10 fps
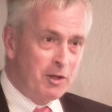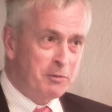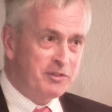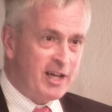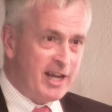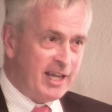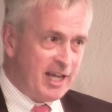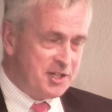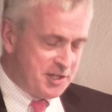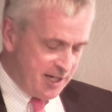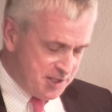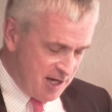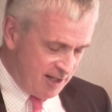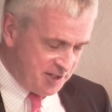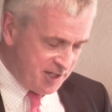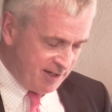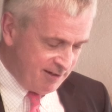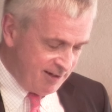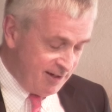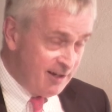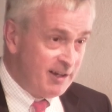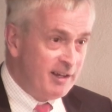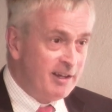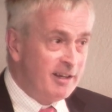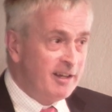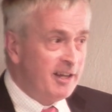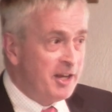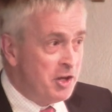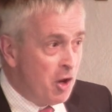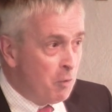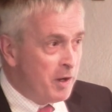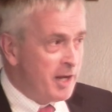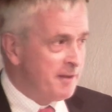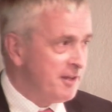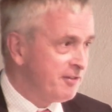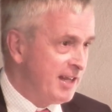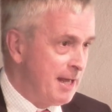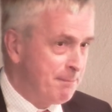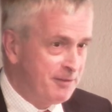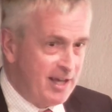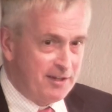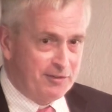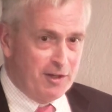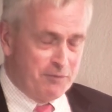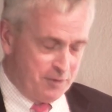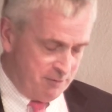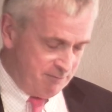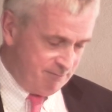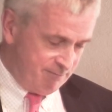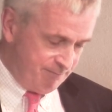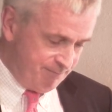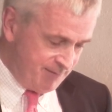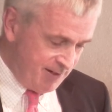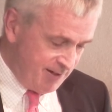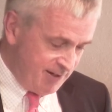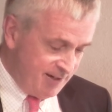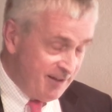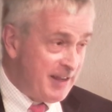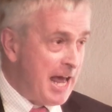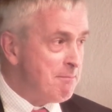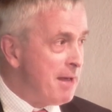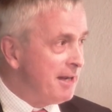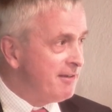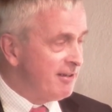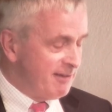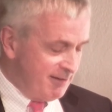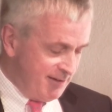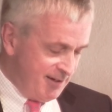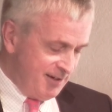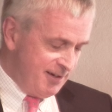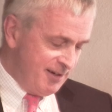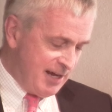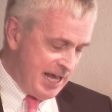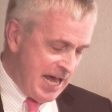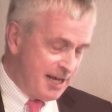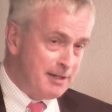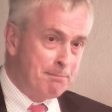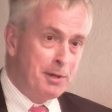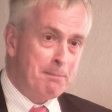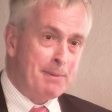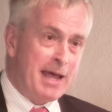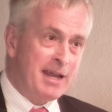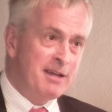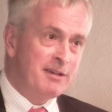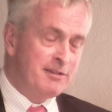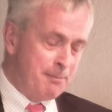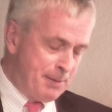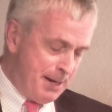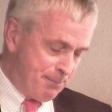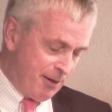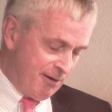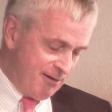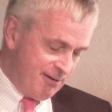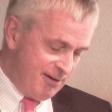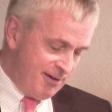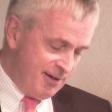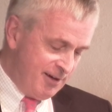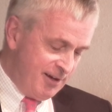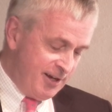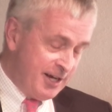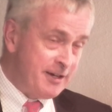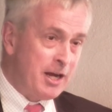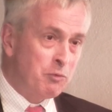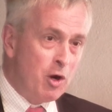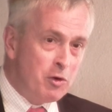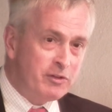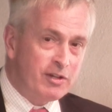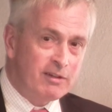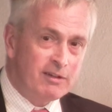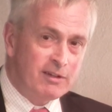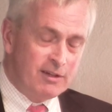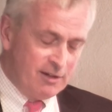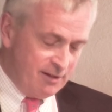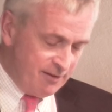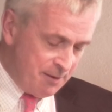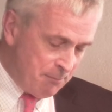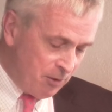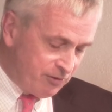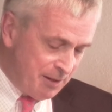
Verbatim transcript: was cutting edge technology. And no one on this campus had a cell phone. That meant I had to put pen to paper. And I wrote the most